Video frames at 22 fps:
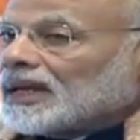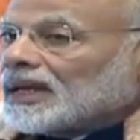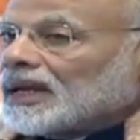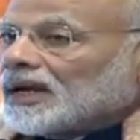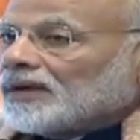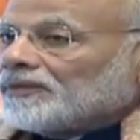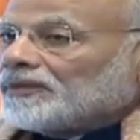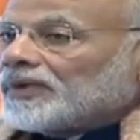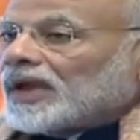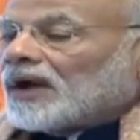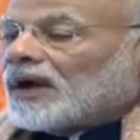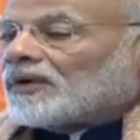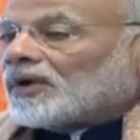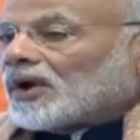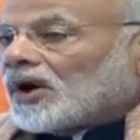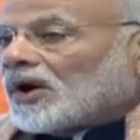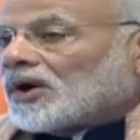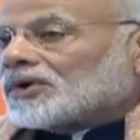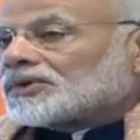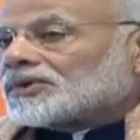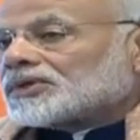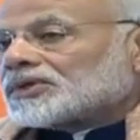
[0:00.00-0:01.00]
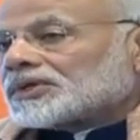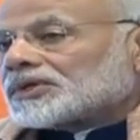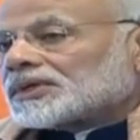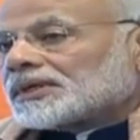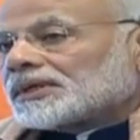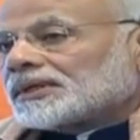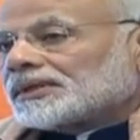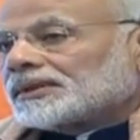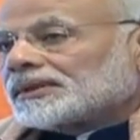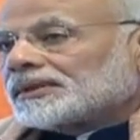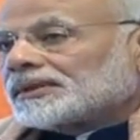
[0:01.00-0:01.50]
we have launched
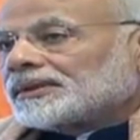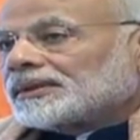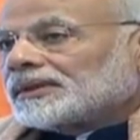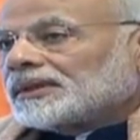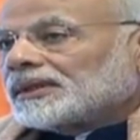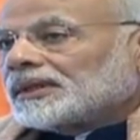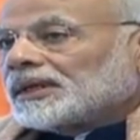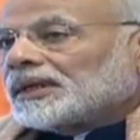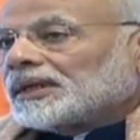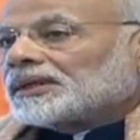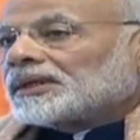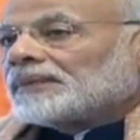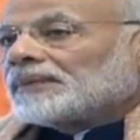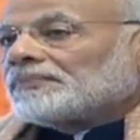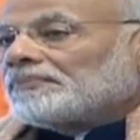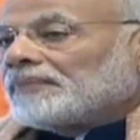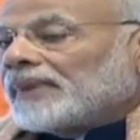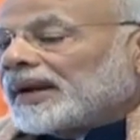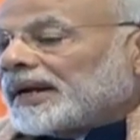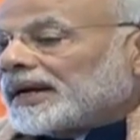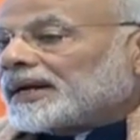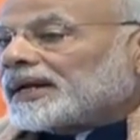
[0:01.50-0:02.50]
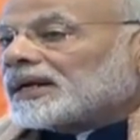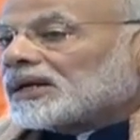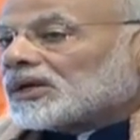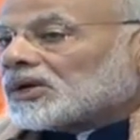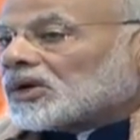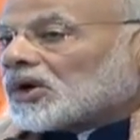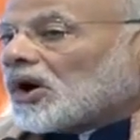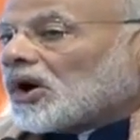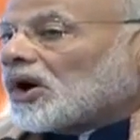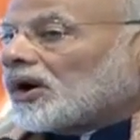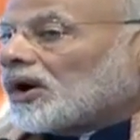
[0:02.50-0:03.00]
the maiden
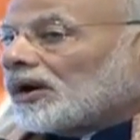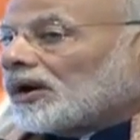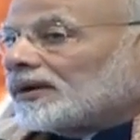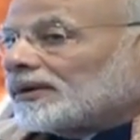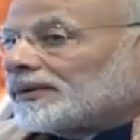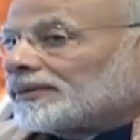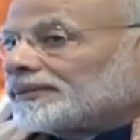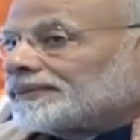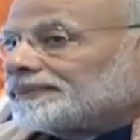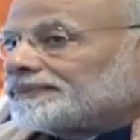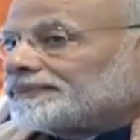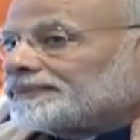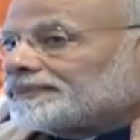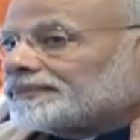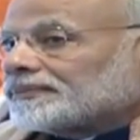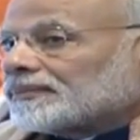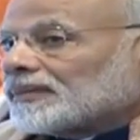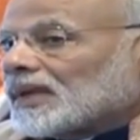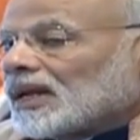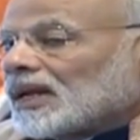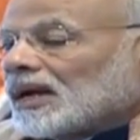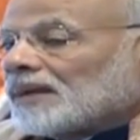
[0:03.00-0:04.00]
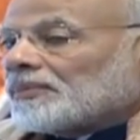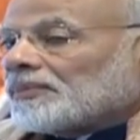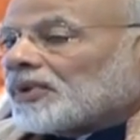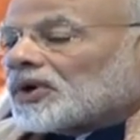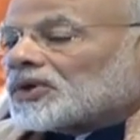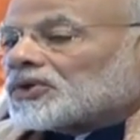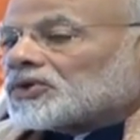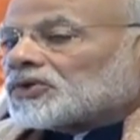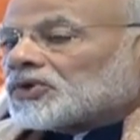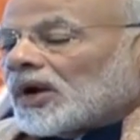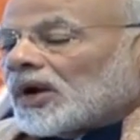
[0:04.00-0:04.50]
call for
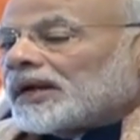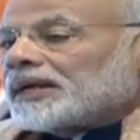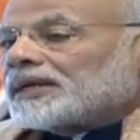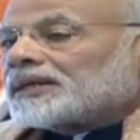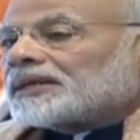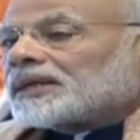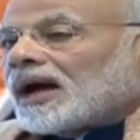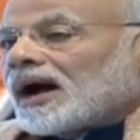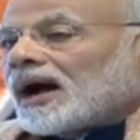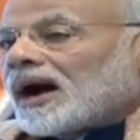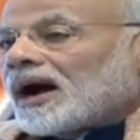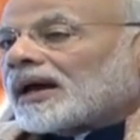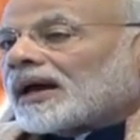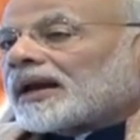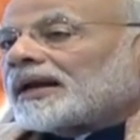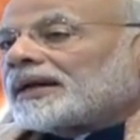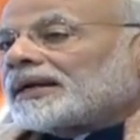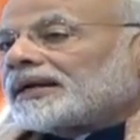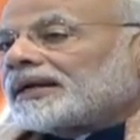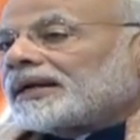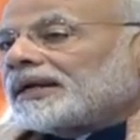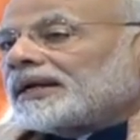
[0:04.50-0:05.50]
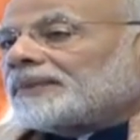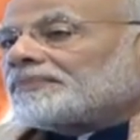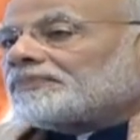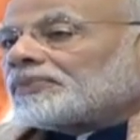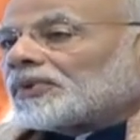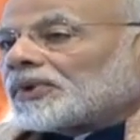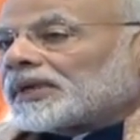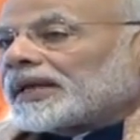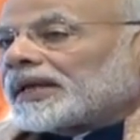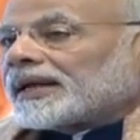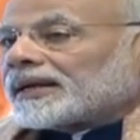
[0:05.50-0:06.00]
joint R&D
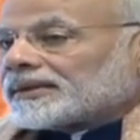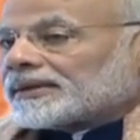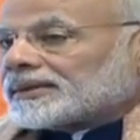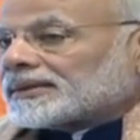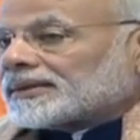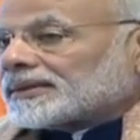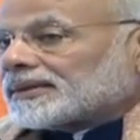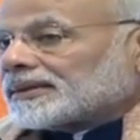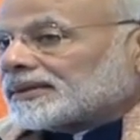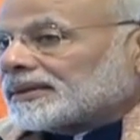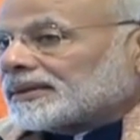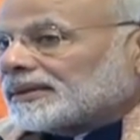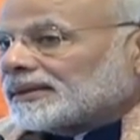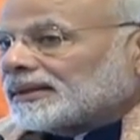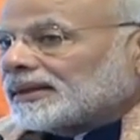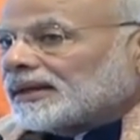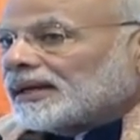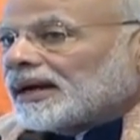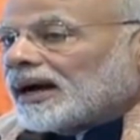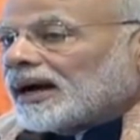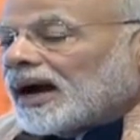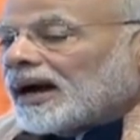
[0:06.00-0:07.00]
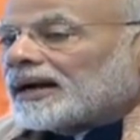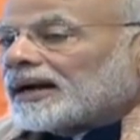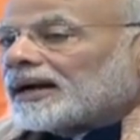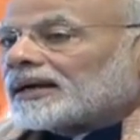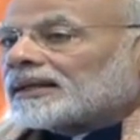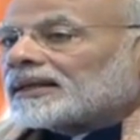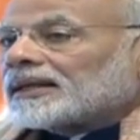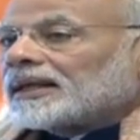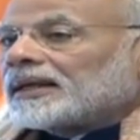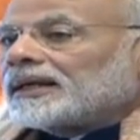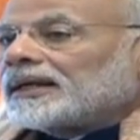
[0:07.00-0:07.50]
projects under
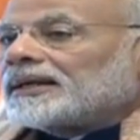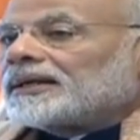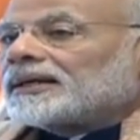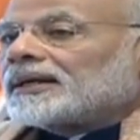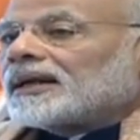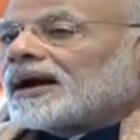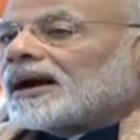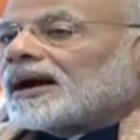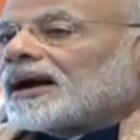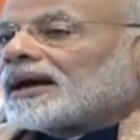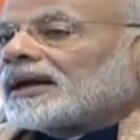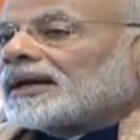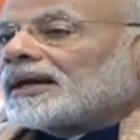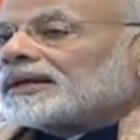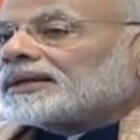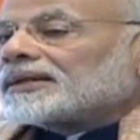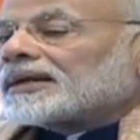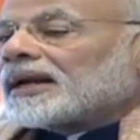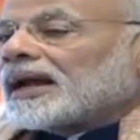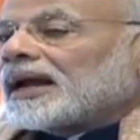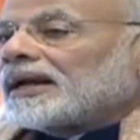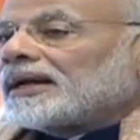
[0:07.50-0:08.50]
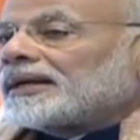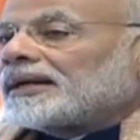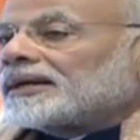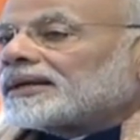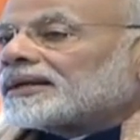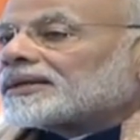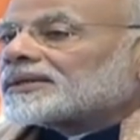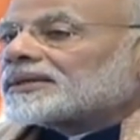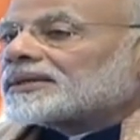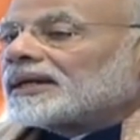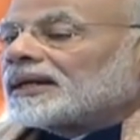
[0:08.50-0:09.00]
the India-Israel
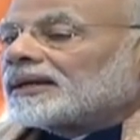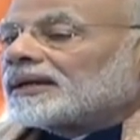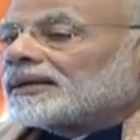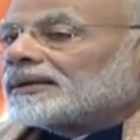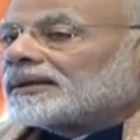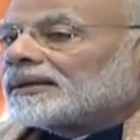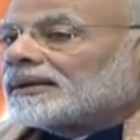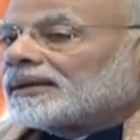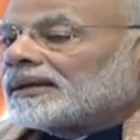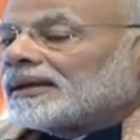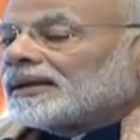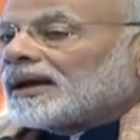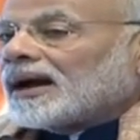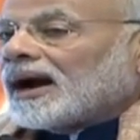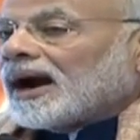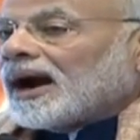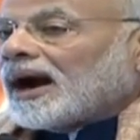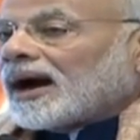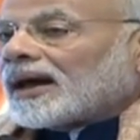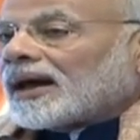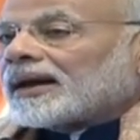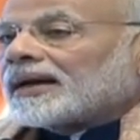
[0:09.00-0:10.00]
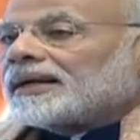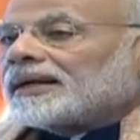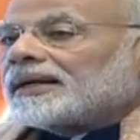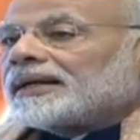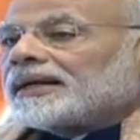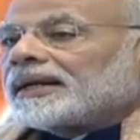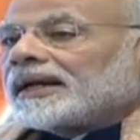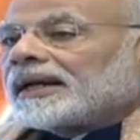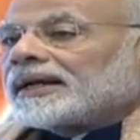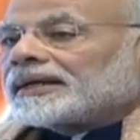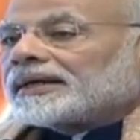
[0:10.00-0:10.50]
Industrial
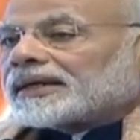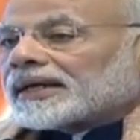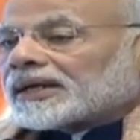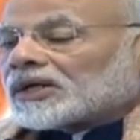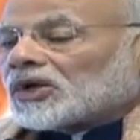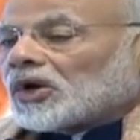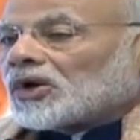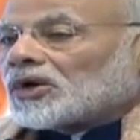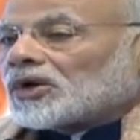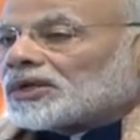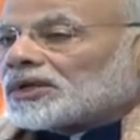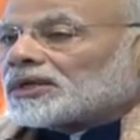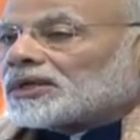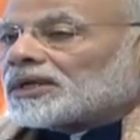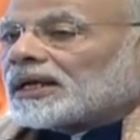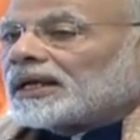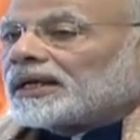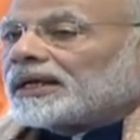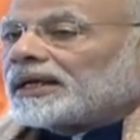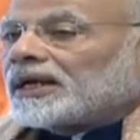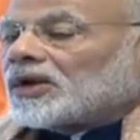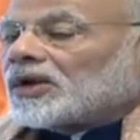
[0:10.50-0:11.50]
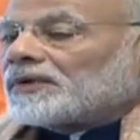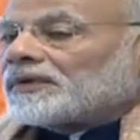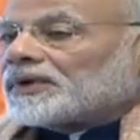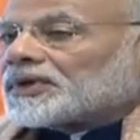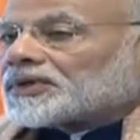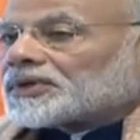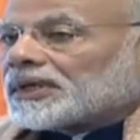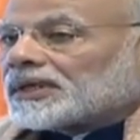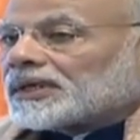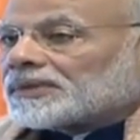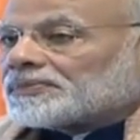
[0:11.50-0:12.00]
R&D and Technological
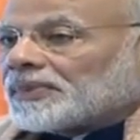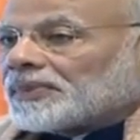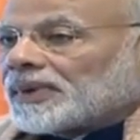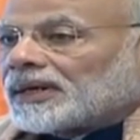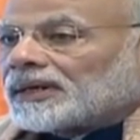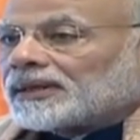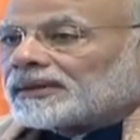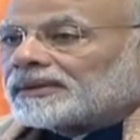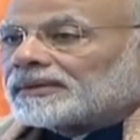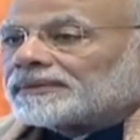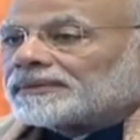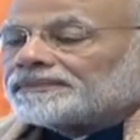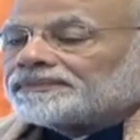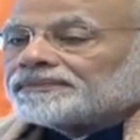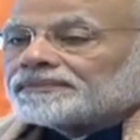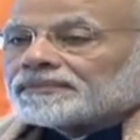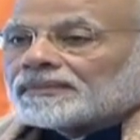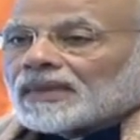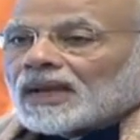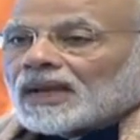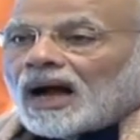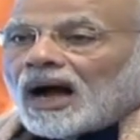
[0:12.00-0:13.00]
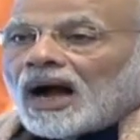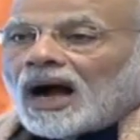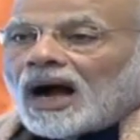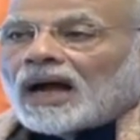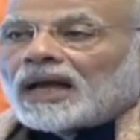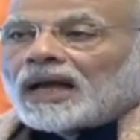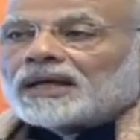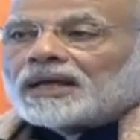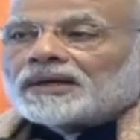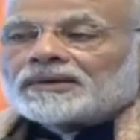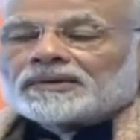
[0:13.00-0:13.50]
Innovation Fund,
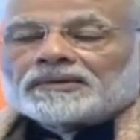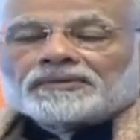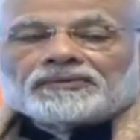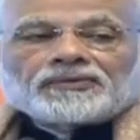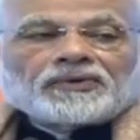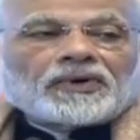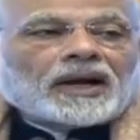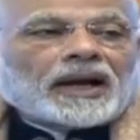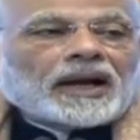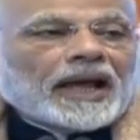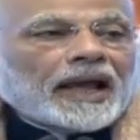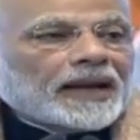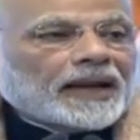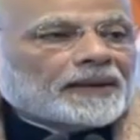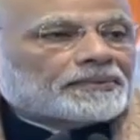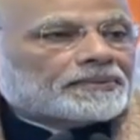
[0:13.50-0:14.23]
I4F,